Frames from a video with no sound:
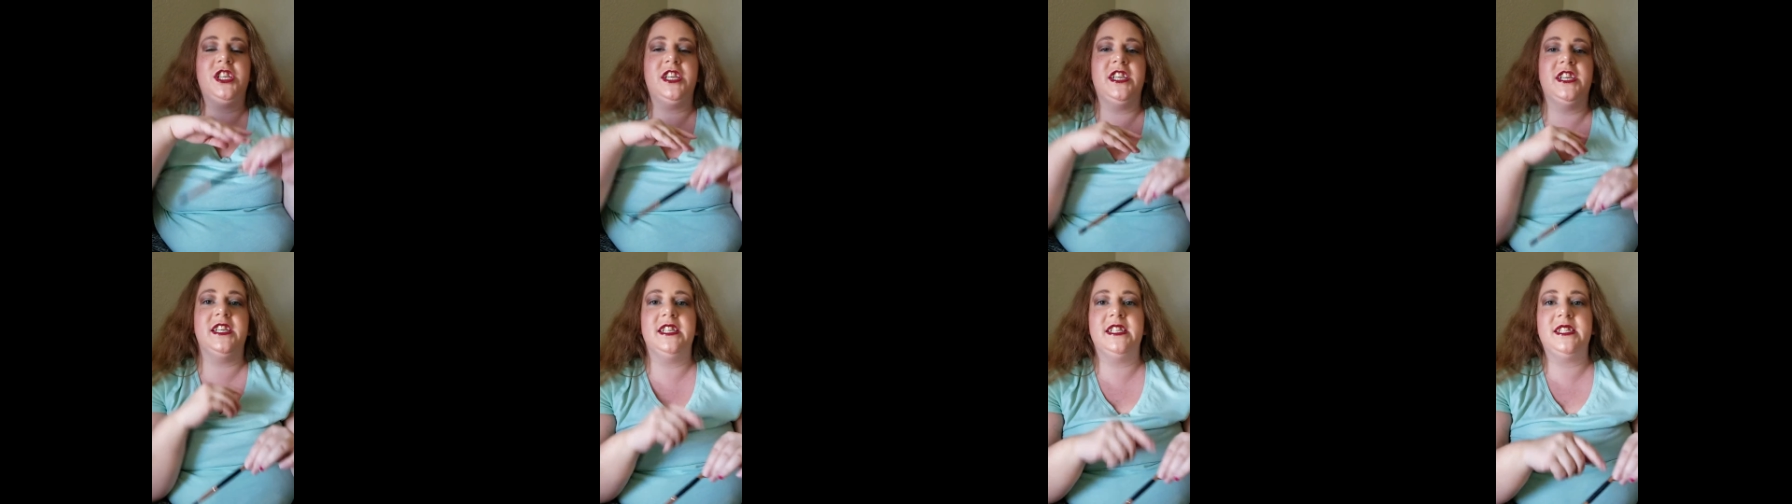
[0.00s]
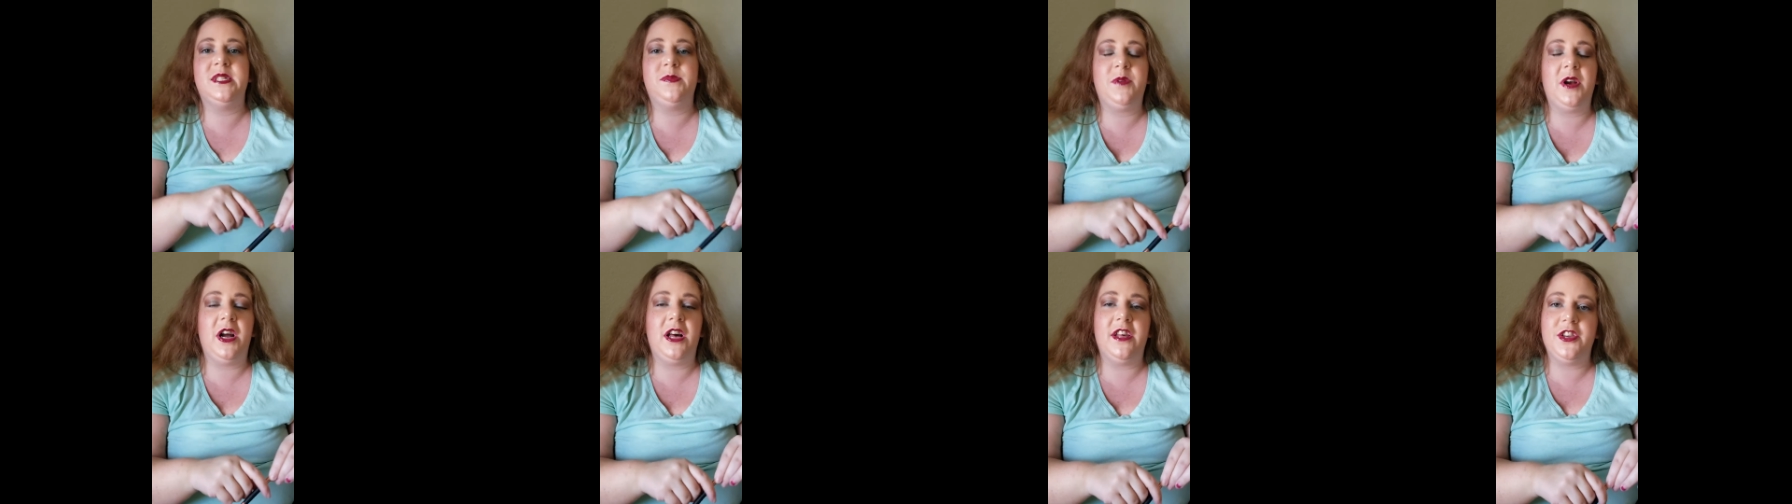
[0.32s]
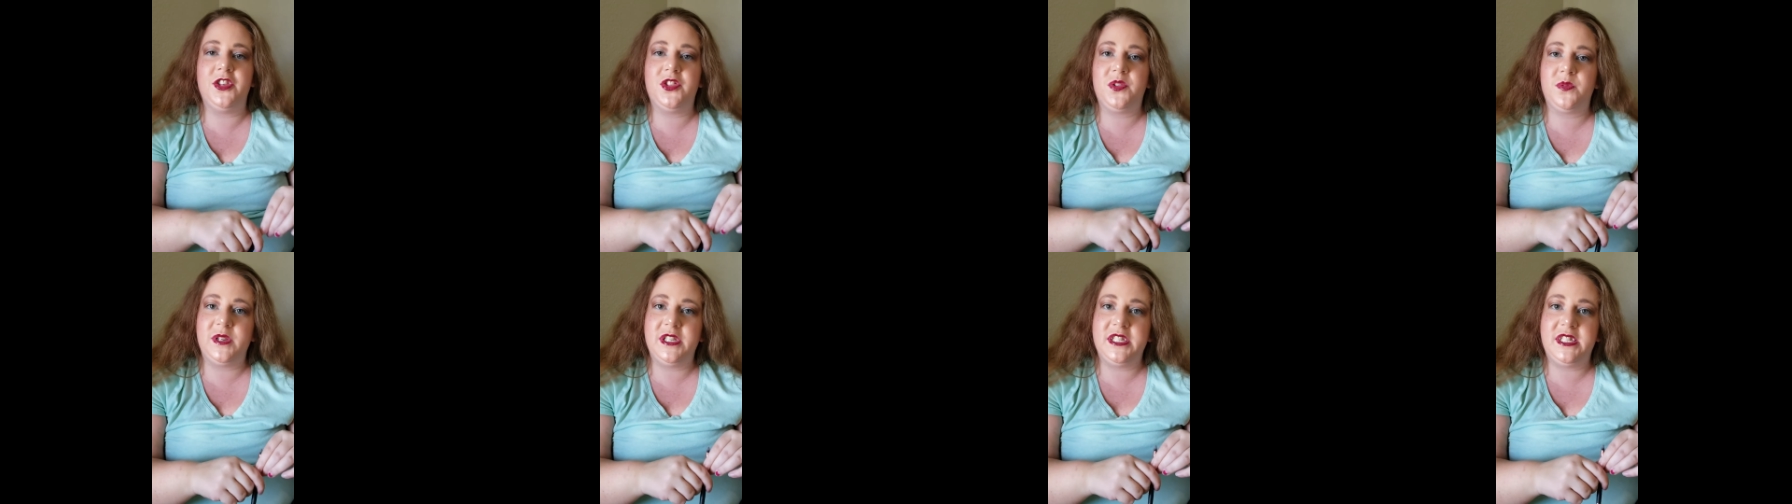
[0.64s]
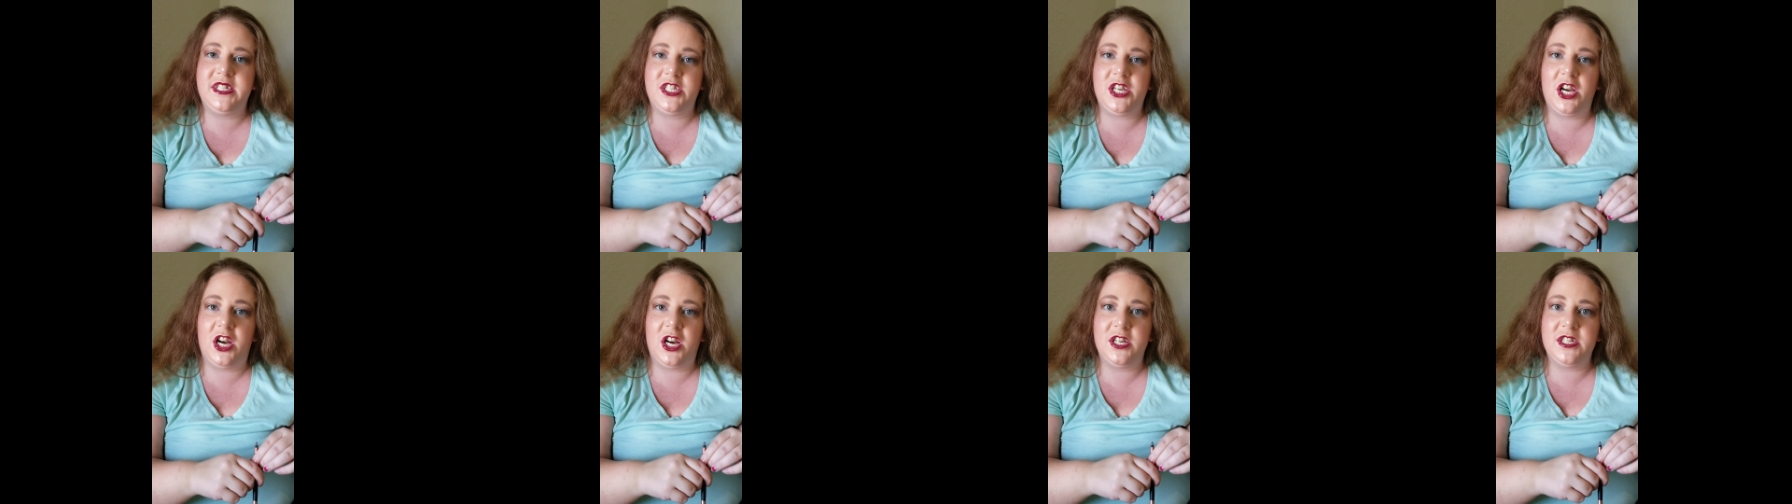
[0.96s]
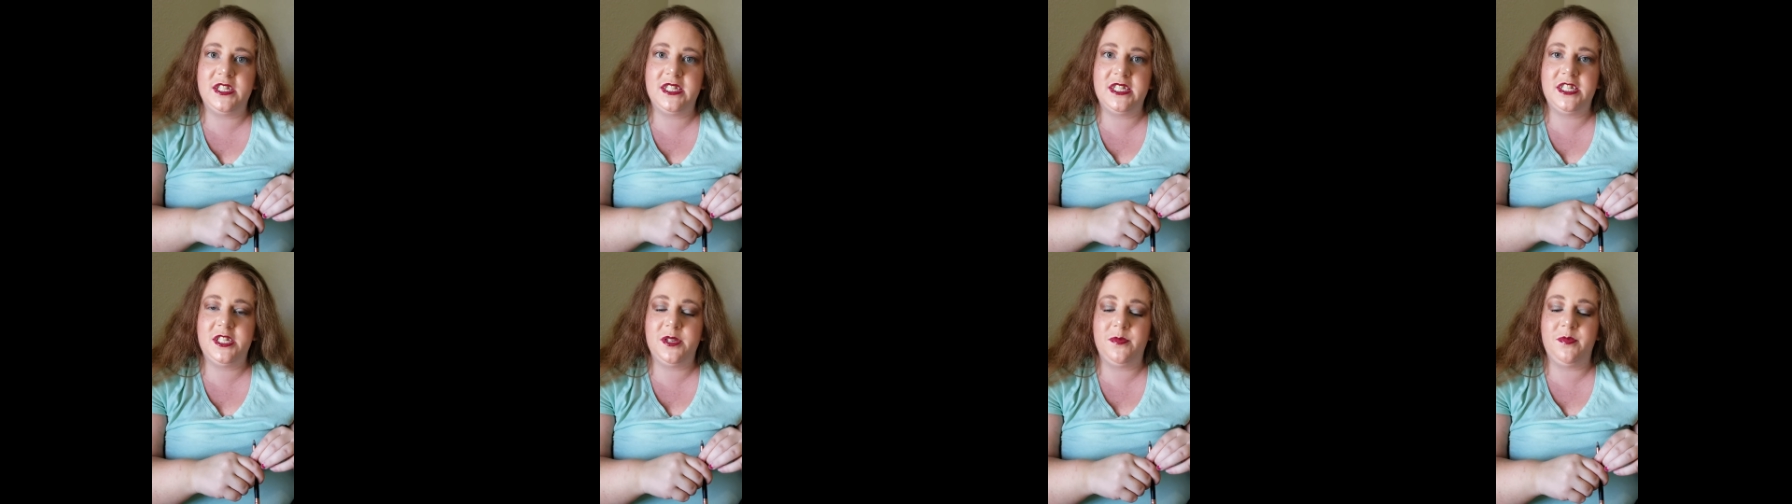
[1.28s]
is probably 3
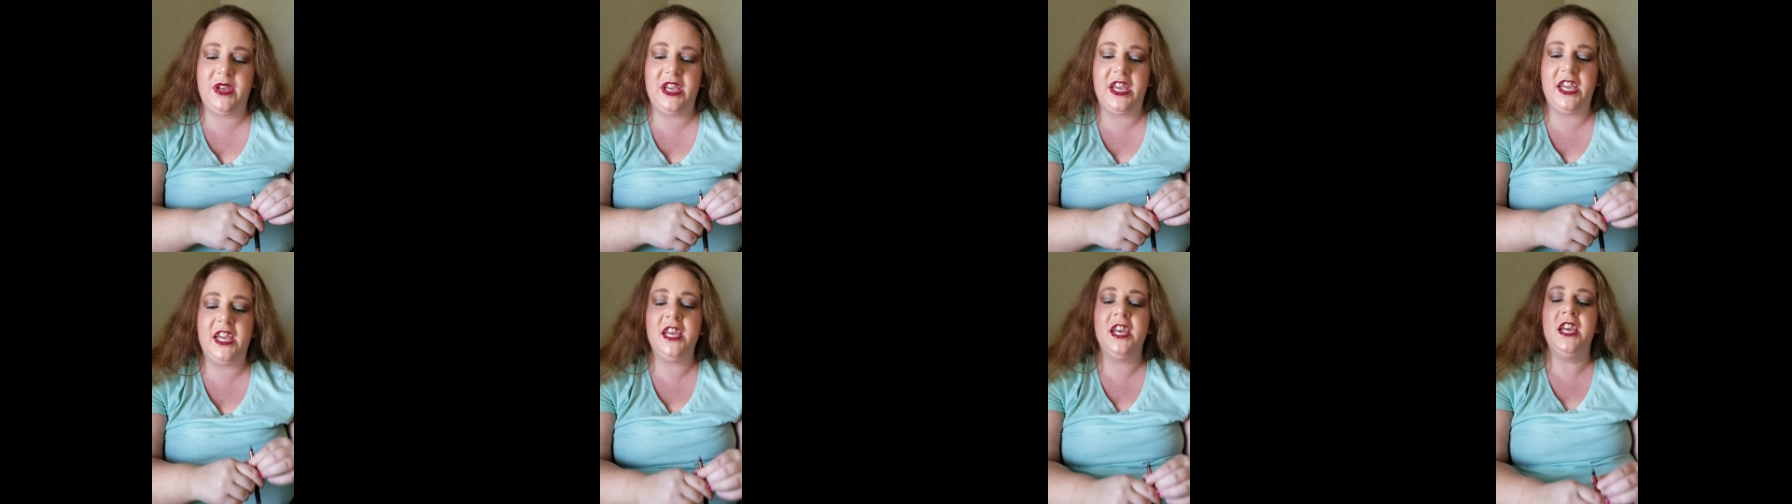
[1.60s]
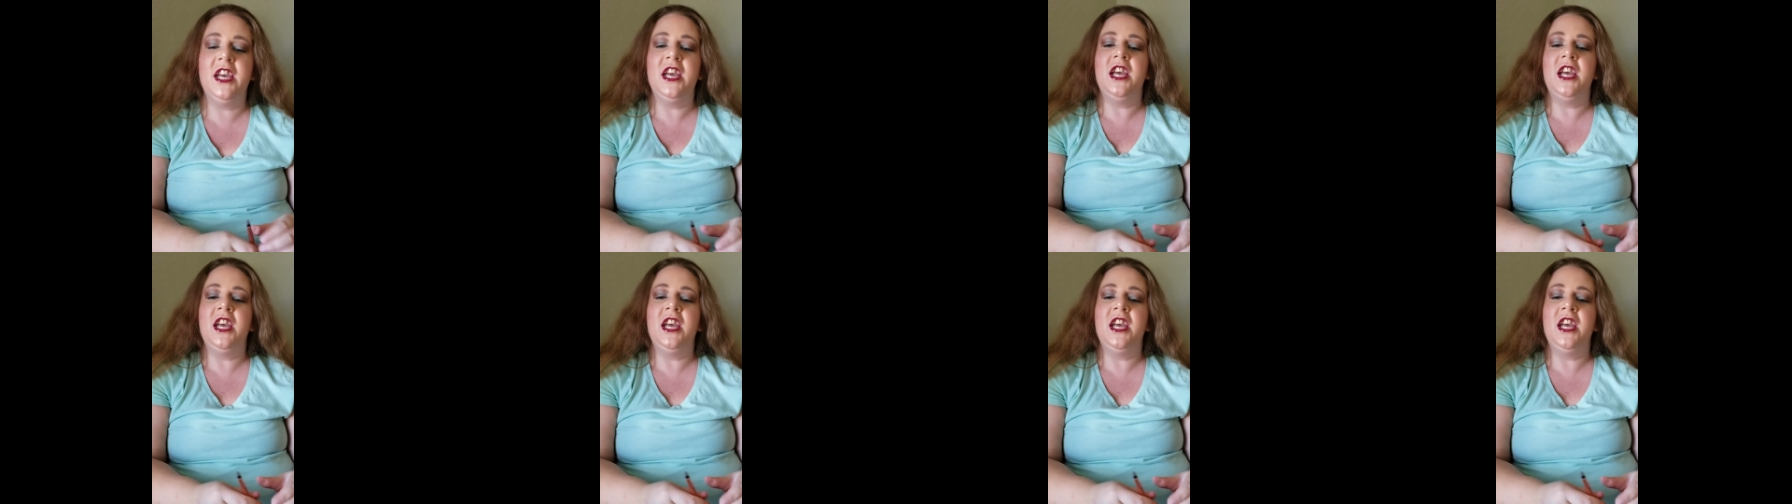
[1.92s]
stars to me.